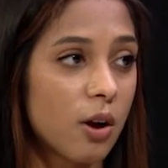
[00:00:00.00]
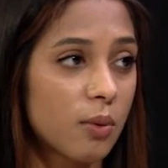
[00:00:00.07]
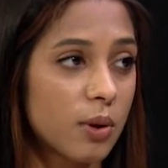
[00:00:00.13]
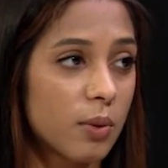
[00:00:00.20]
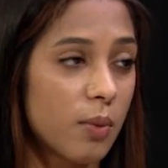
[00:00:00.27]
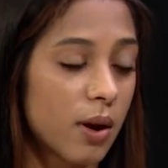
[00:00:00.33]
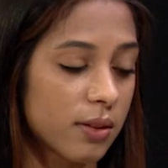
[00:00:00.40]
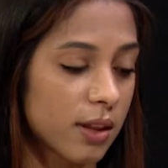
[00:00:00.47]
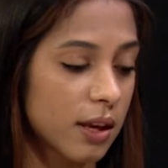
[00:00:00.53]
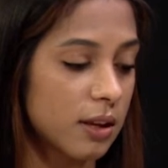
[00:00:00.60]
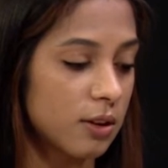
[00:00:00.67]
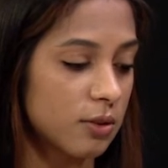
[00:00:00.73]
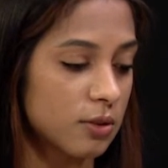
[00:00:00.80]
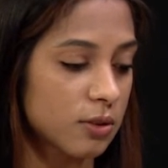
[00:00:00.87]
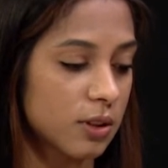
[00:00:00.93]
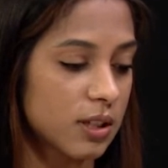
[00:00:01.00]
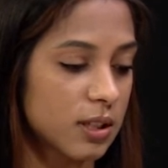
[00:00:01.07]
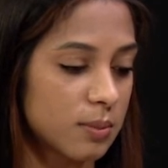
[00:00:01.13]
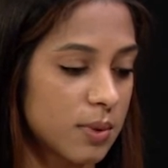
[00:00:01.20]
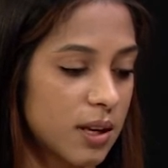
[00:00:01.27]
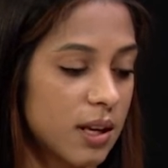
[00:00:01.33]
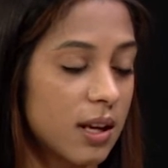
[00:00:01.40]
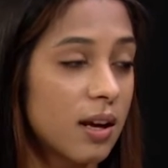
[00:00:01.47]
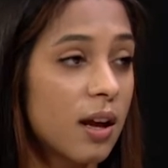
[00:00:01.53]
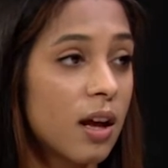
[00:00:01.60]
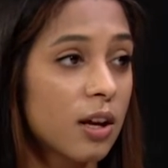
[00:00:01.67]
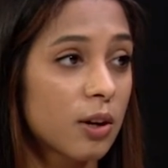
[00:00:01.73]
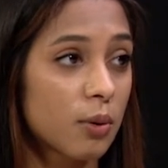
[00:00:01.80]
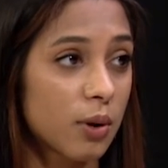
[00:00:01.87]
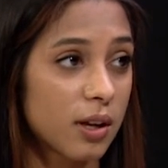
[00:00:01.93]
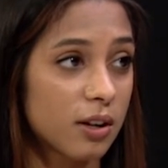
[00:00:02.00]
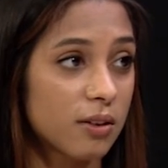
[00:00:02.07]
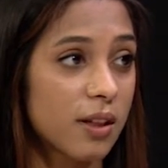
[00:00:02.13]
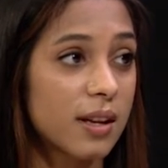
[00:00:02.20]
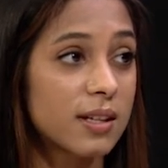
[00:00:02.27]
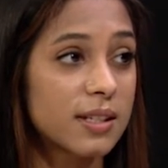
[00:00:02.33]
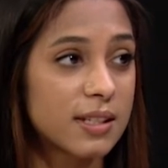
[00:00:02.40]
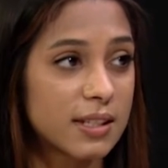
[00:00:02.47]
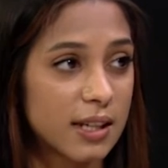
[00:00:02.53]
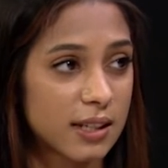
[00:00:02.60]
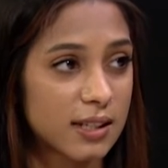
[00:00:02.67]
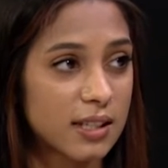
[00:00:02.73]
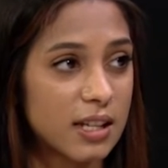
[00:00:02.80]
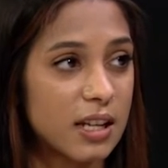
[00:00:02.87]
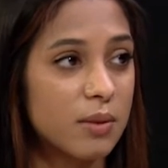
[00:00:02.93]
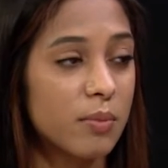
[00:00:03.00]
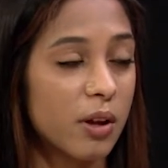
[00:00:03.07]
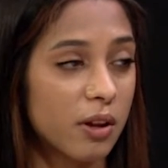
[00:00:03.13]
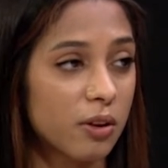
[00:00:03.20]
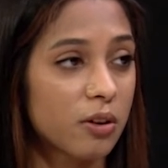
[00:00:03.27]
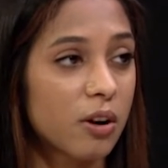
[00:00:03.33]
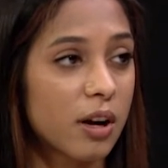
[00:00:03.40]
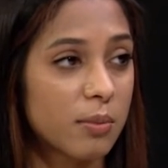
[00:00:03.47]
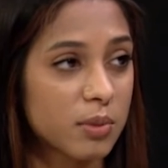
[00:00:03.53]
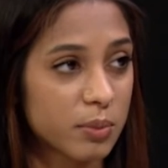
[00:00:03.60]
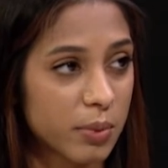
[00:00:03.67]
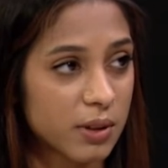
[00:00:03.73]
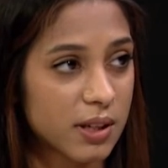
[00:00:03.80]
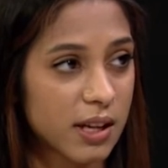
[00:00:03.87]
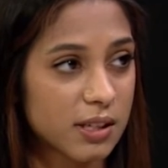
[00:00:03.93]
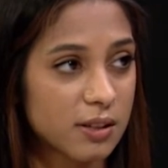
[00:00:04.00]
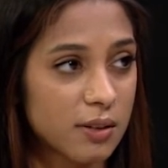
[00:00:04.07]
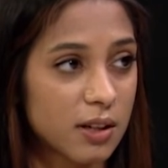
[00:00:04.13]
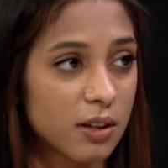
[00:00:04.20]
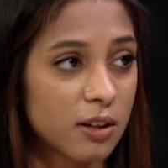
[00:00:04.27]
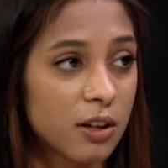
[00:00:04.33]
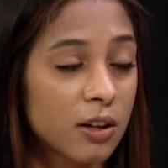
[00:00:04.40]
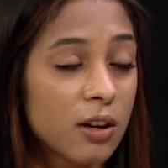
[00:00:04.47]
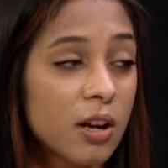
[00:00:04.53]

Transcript: we want that usually to be greater than 60 milligrams per deciliter.